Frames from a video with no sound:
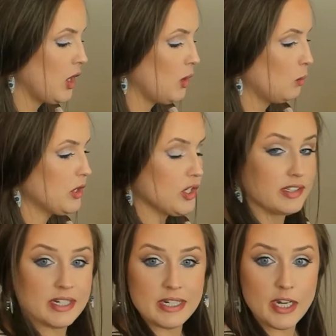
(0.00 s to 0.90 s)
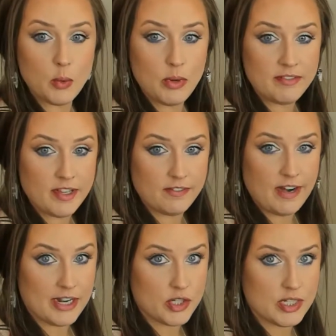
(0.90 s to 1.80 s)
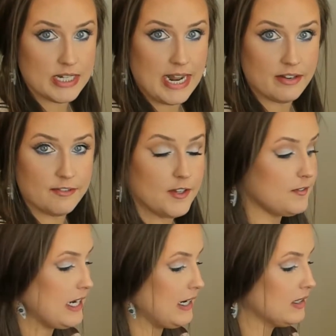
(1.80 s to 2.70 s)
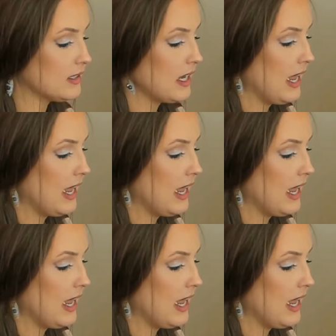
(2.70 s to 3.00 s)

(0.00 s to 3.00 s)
which is an equivalent fraction to 9/15,